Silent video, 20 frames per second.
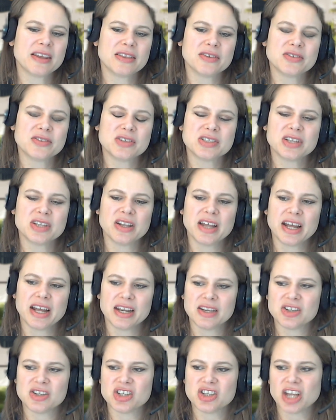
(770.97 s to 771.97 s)
there's just a lot
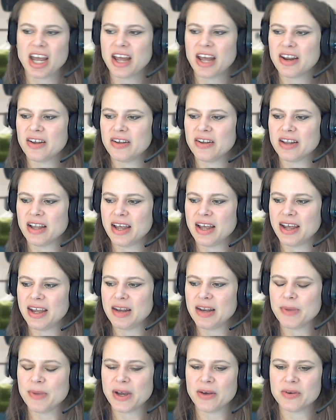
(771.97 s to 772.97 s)
of chat online
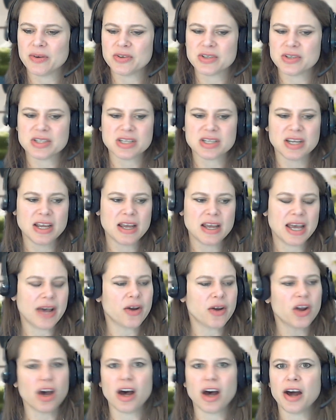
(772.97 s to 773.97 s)
about just
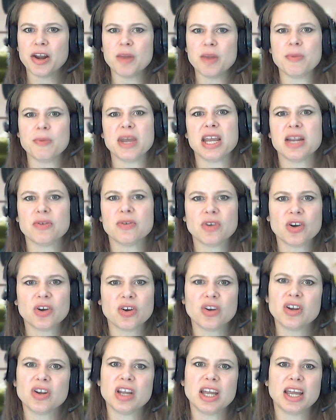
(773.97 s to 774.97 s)
how to automate
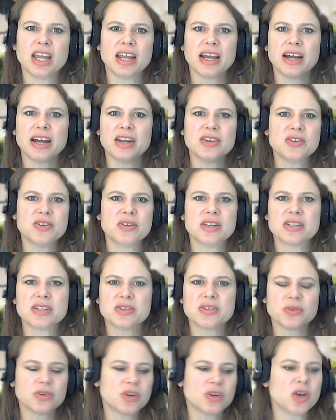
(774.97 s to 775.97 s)
recruiting how to do
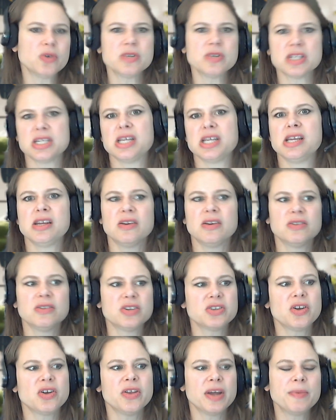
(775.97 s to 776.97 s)
this or ghosting or
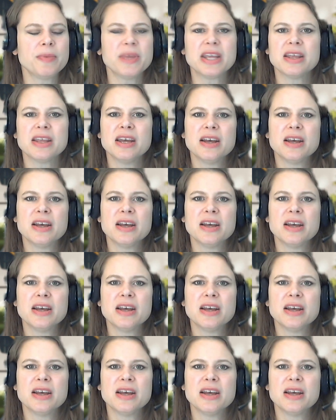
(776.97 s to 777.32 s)
just all i'm like